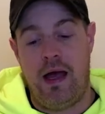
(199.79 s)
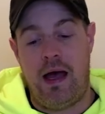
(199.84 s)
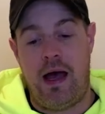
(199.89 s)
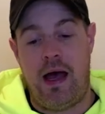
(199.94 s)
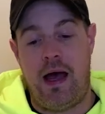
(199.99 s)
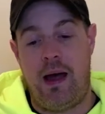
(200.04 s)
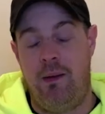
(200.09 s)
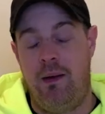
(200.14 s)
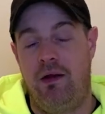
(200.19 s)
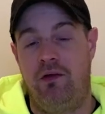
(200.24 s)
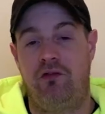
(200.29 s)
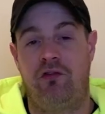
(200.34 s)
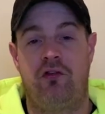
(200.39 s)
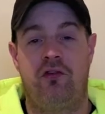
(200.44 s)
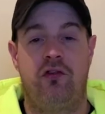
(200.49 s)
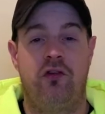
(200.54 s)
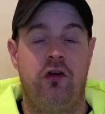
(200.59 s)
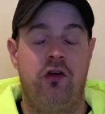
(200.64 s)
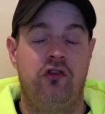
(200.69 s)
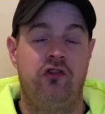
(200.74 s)

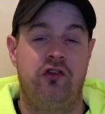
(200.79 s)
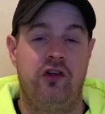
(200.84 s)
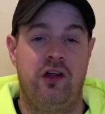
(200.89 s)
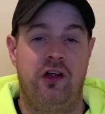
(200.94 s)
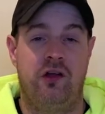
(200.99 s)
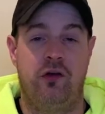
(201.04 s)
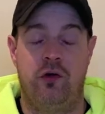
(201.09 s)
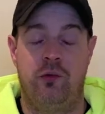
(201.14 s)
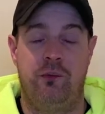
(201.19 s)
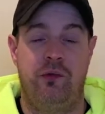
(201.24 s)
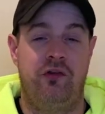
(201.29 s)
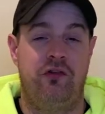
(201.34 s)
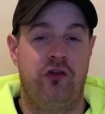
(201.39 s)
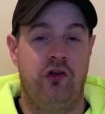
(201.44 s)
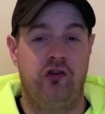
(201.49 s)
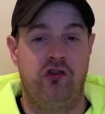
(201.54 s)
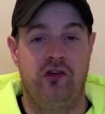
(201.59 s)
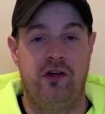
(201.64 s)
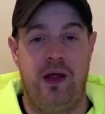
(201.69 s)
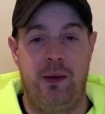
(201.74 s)
It's going to be such an